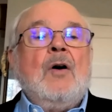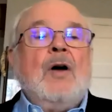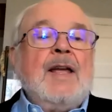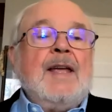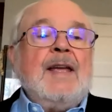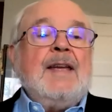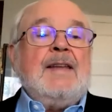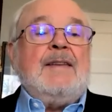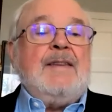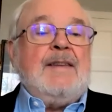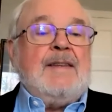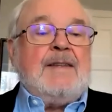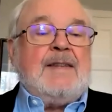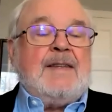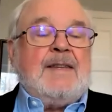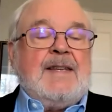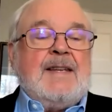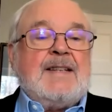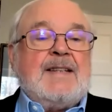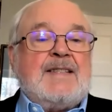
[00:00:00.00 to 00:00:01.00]
In
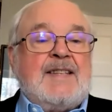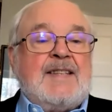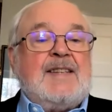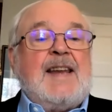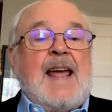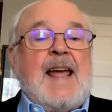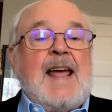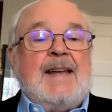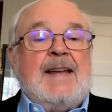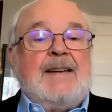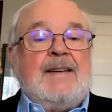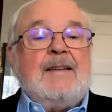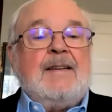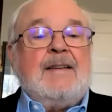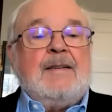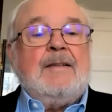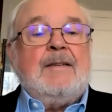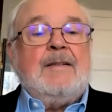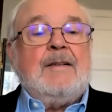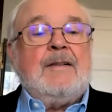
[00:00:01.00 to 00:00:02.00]
this state,
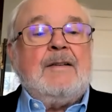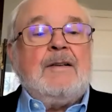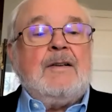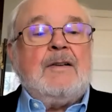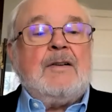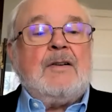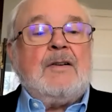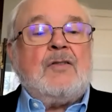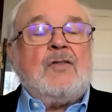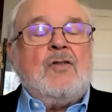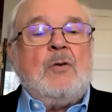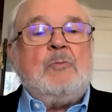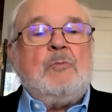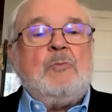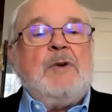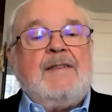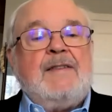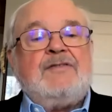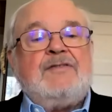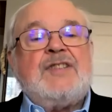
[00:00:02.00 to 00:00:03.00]
could
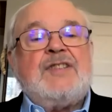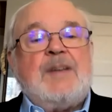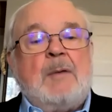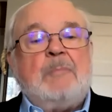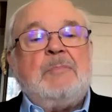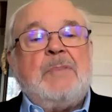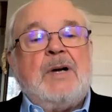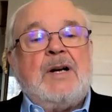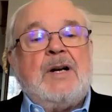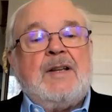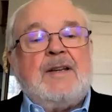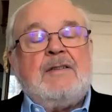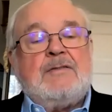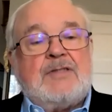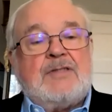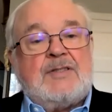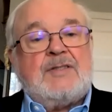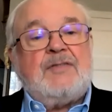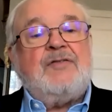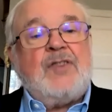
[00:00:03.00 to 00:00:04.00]
we have somebody
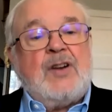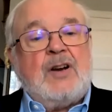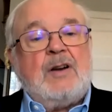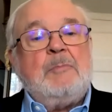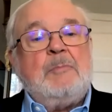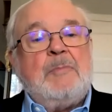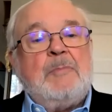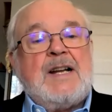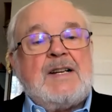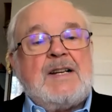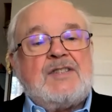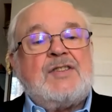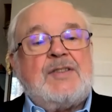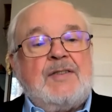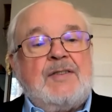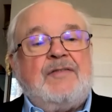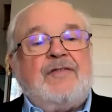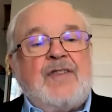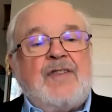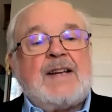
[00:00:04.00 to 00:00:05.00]
who's very
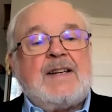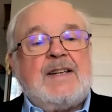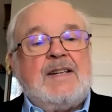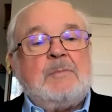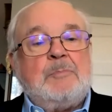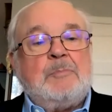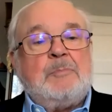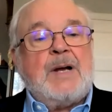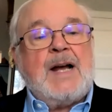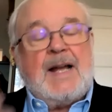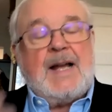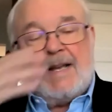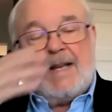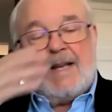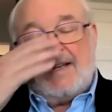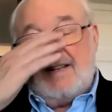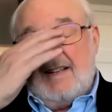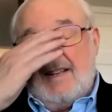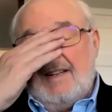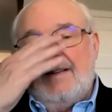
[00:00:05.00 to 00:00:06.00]
much affected
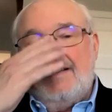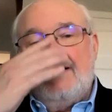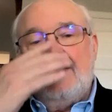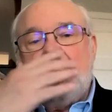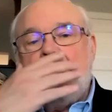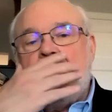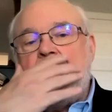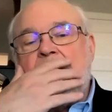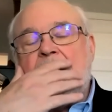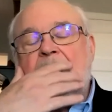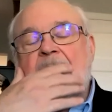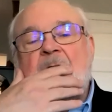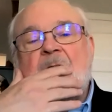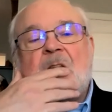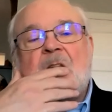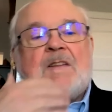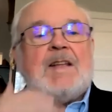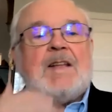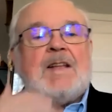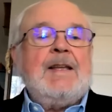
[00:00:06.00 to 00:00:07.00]
by
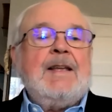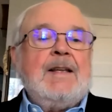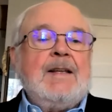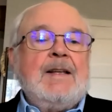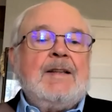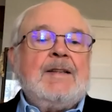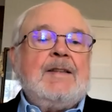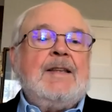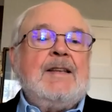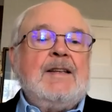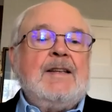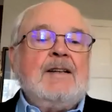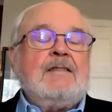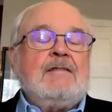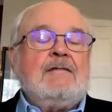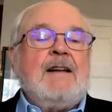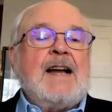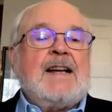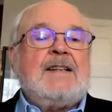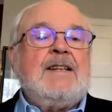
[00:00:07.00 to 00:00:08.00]
the
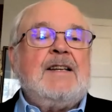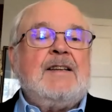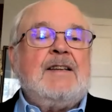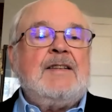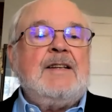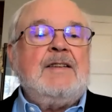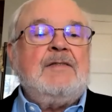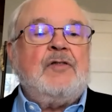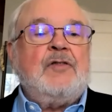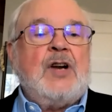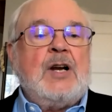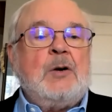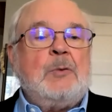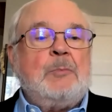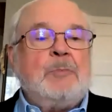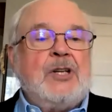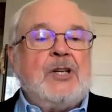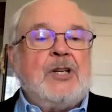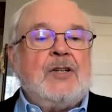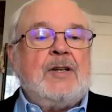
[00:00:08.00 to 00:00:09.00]
neglect of the
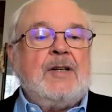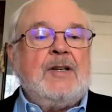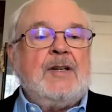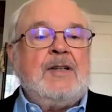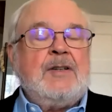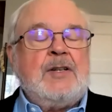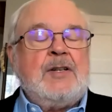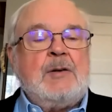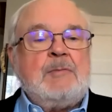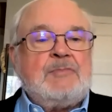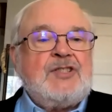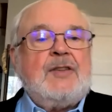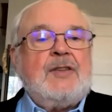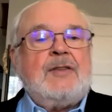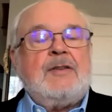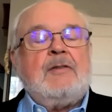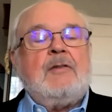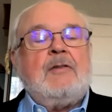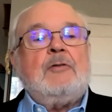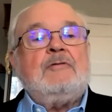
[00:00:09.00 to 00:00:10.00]
environment in terms of
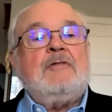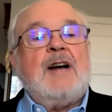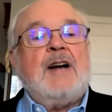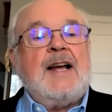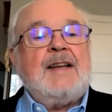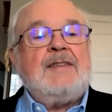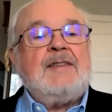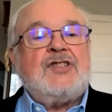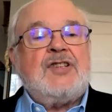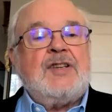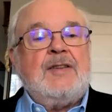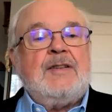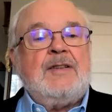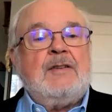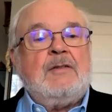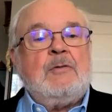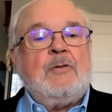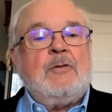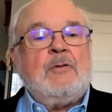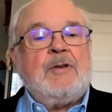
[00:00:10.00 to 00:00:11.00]
their own lives and
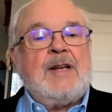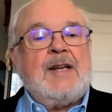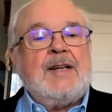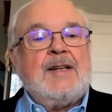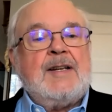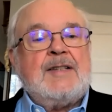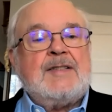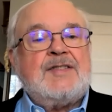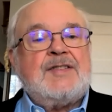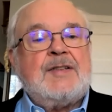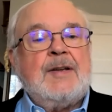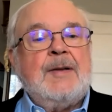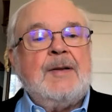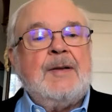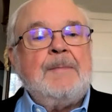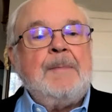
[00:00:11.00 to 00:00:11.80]
their own kids?